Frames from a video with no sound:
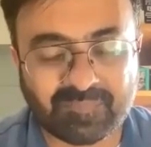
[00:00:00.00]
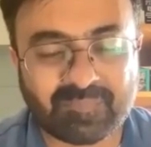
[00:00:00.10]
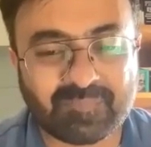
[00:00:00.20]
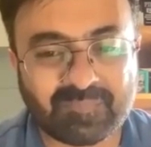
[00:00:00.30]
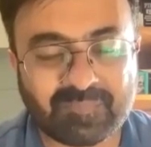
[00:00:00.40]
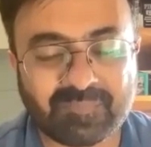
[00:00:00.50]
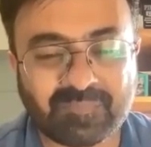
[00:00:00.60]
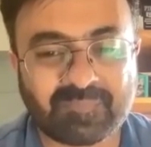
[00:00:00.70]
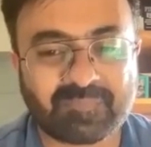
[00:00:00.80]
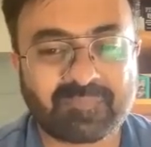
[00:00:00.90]

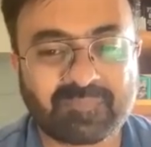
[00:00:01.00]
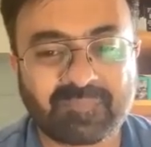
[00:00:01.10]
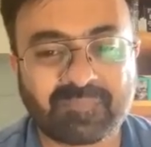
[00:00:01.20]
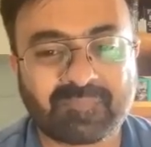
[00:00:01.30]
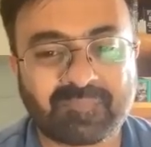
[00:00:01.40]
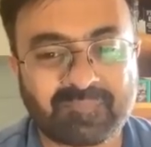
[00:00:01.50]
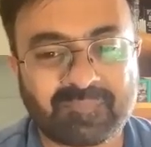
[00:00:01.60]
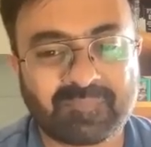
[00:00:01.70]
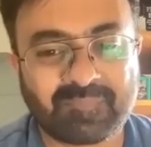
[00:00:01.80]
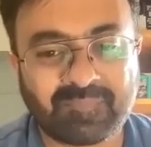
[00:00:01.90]

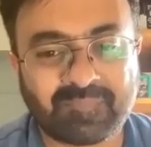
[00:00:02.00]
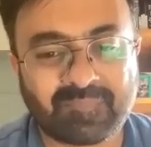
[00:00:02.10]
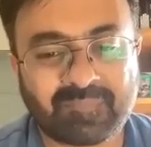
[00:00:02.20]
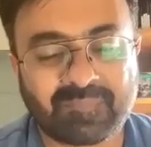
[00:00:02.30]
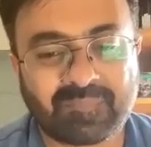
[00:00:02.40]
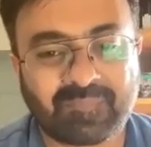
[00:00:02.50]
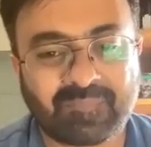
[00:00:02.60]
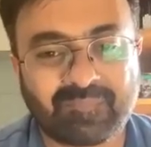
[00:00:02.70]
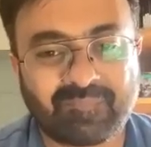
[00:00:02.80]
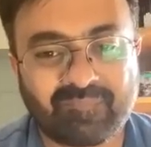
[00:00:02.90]

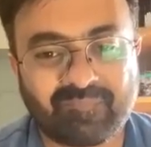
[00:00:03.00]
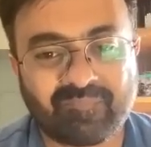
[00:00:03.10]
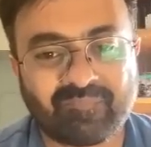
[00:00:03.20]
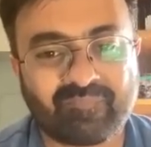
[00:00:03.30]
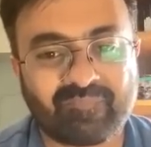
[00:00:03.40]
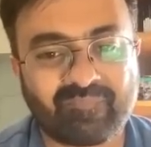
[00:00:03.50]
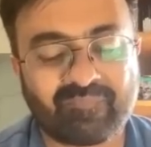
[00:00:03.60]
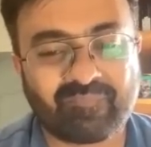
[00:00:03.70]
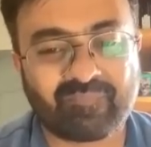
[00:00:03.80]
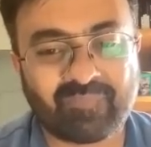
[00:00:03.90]

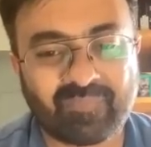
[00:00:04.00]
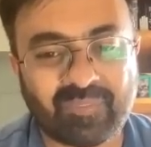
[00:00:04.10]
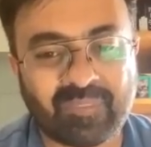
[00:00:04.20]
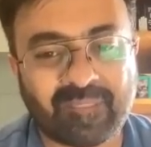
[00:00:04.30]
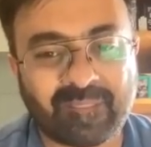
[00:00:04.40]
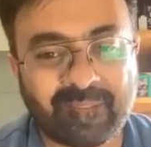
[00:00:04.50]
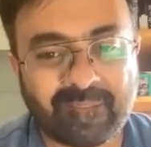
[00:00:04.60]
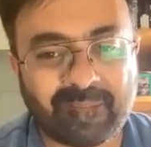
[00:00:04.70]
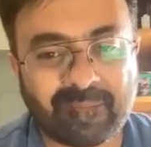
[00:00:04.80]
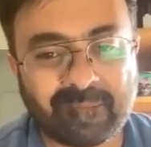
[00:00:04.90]

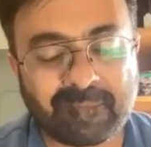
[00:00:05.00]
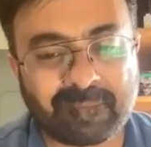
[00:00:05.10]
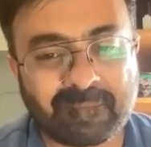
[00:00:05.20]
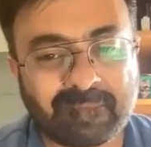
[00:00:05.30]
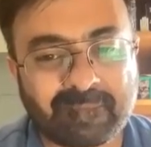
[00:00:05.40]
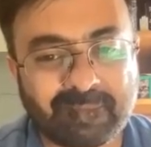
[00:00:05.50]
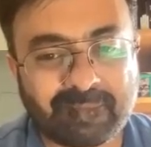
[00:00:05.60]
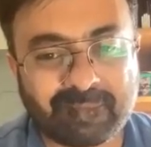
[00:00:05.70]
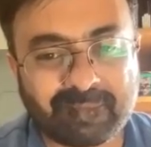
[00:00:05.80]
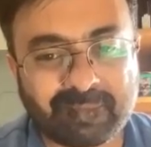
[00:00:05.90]

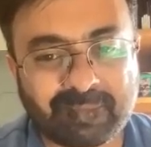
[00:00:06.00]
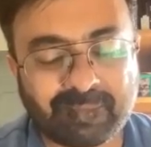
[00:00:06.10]
(not speaking)